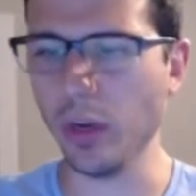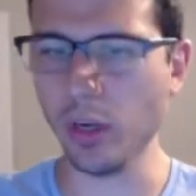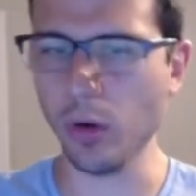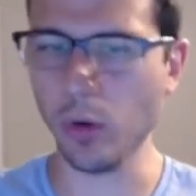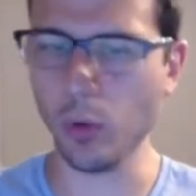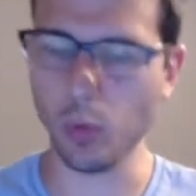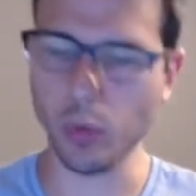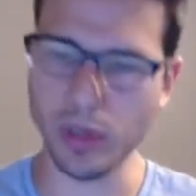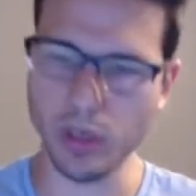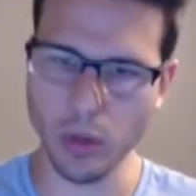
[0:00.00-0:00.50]

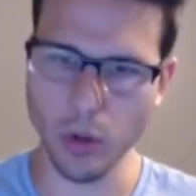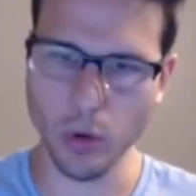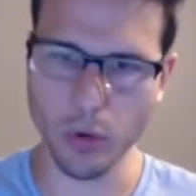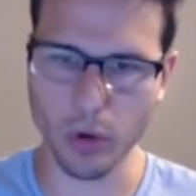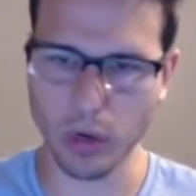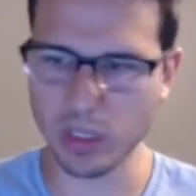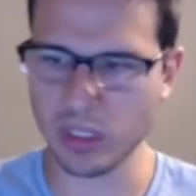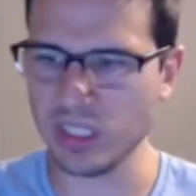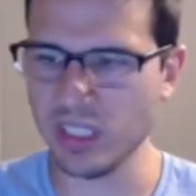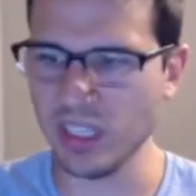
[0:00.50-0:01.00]
It'll reload
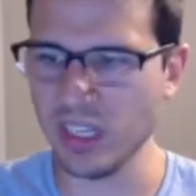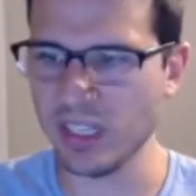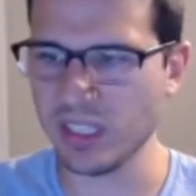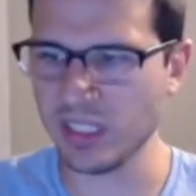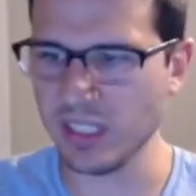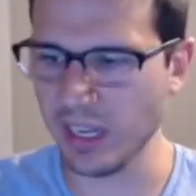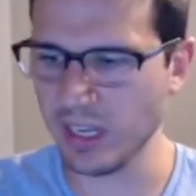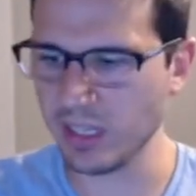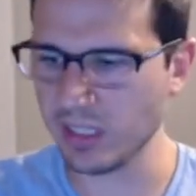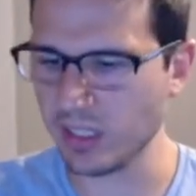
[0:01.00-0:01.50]
our
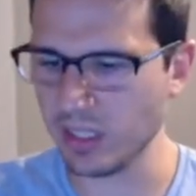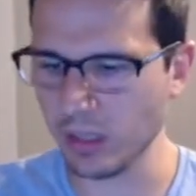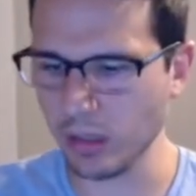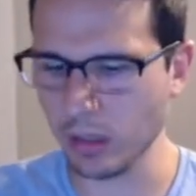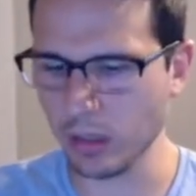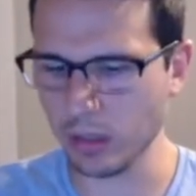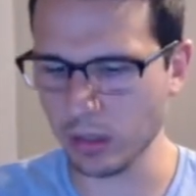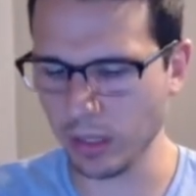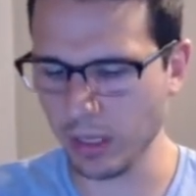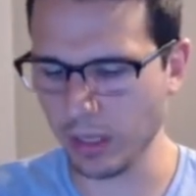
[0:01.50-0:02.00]
CSS and
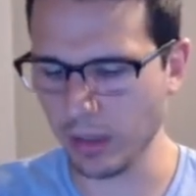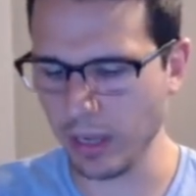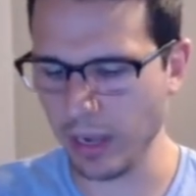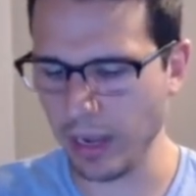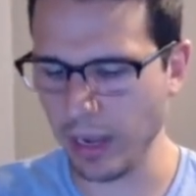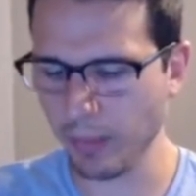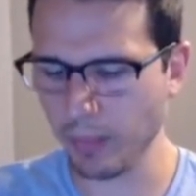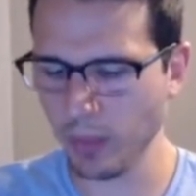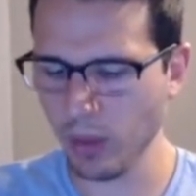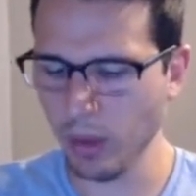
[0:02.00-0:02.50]
things like
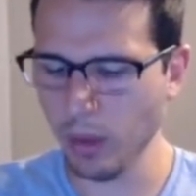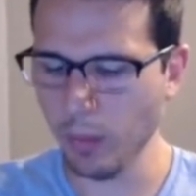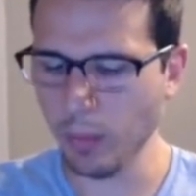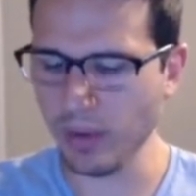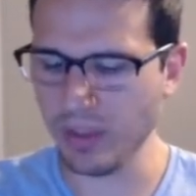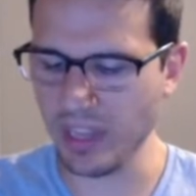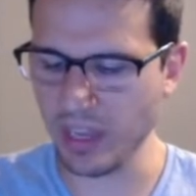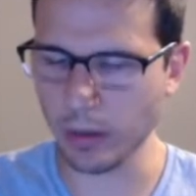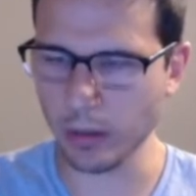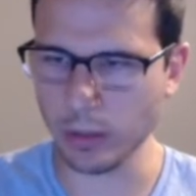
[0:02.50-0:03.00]
that, but
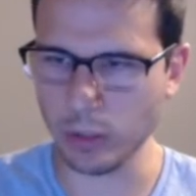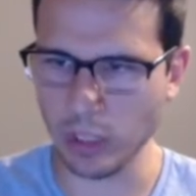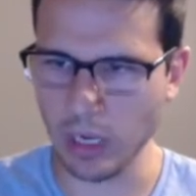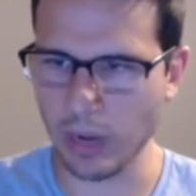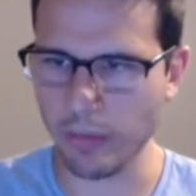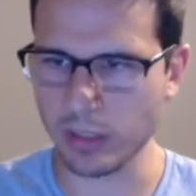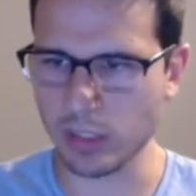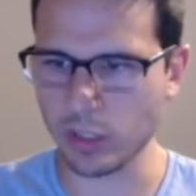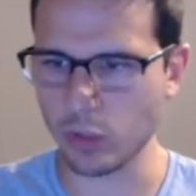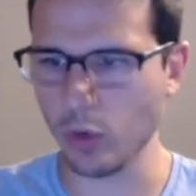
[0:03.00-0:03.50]
then our
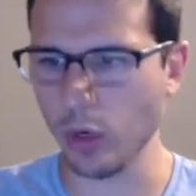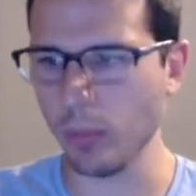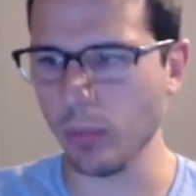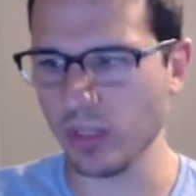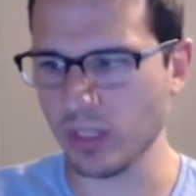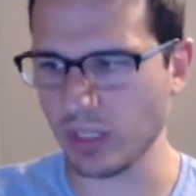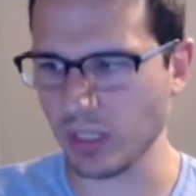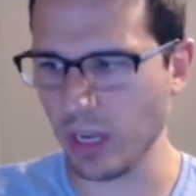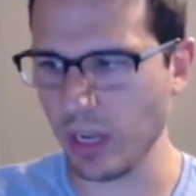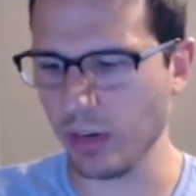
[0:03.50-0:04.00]
JavaScript
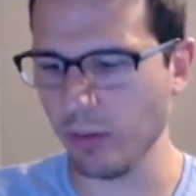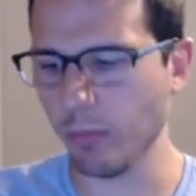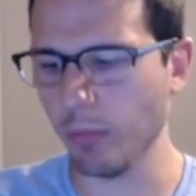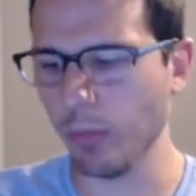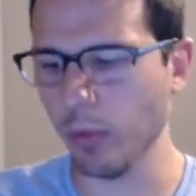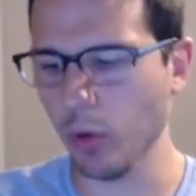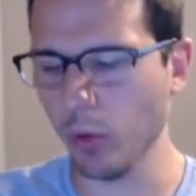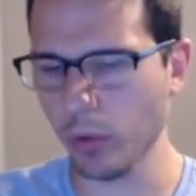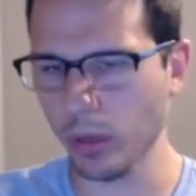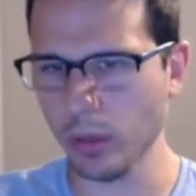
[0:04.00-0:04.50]
is kind of
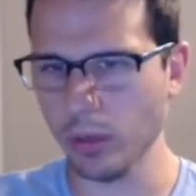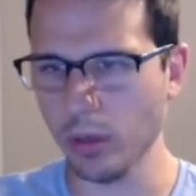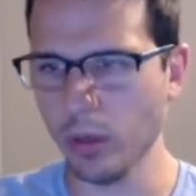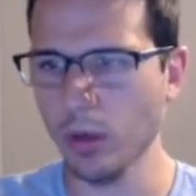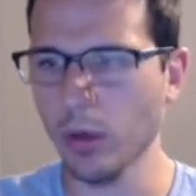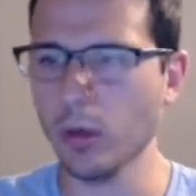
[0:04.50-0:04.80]
broken.